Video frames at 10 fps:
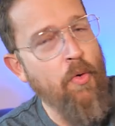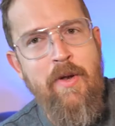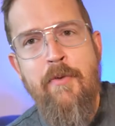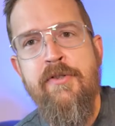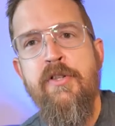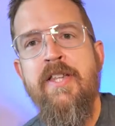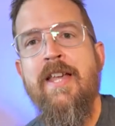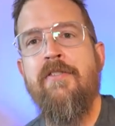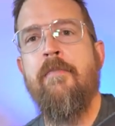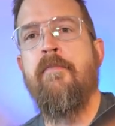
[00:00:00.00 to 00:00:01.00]
When I was looking
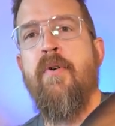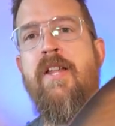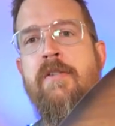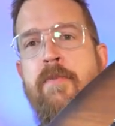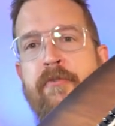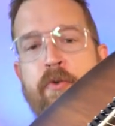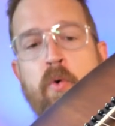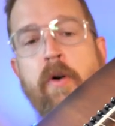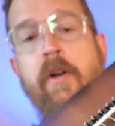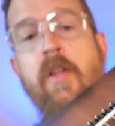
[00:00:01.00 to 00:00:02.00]
at the bridge
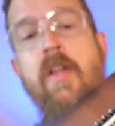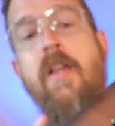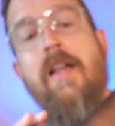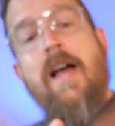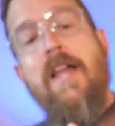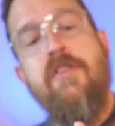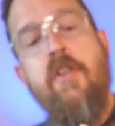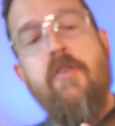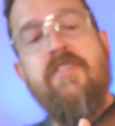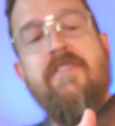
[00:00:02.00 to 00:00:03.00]
before, I'd
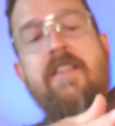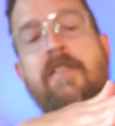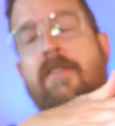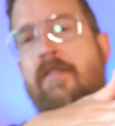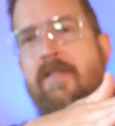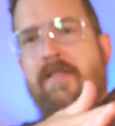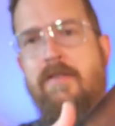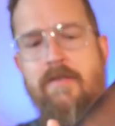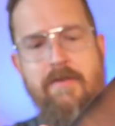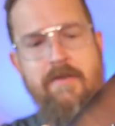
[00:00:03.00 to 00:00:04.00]
noticed that
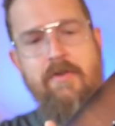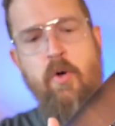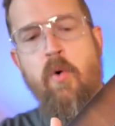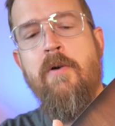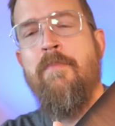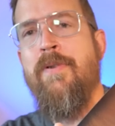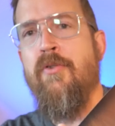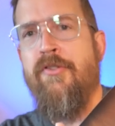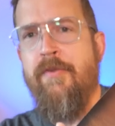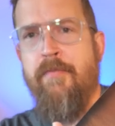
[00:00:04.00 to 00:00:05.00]
Cort
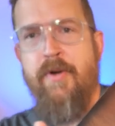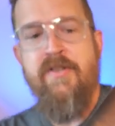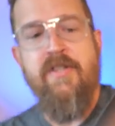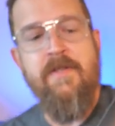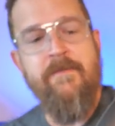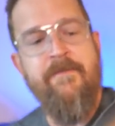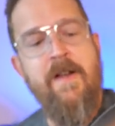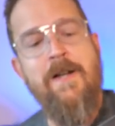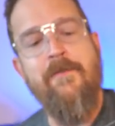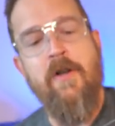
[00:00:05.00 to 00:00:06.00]
builds the bridges
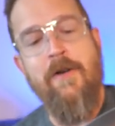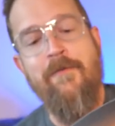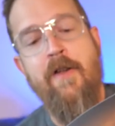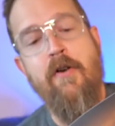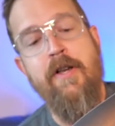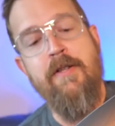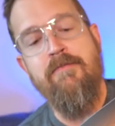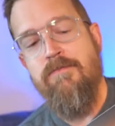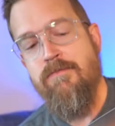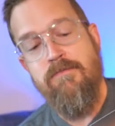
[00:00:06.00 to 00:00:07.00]
very, very, very
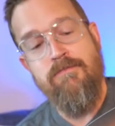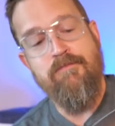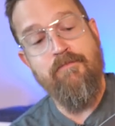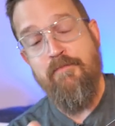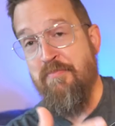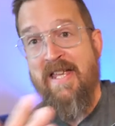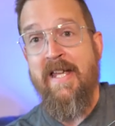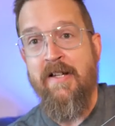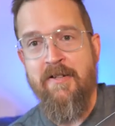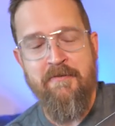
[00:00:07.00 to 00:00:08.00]

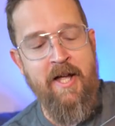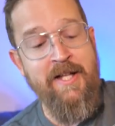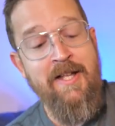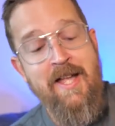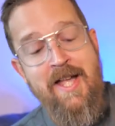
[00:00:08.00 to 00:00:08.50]
big, right?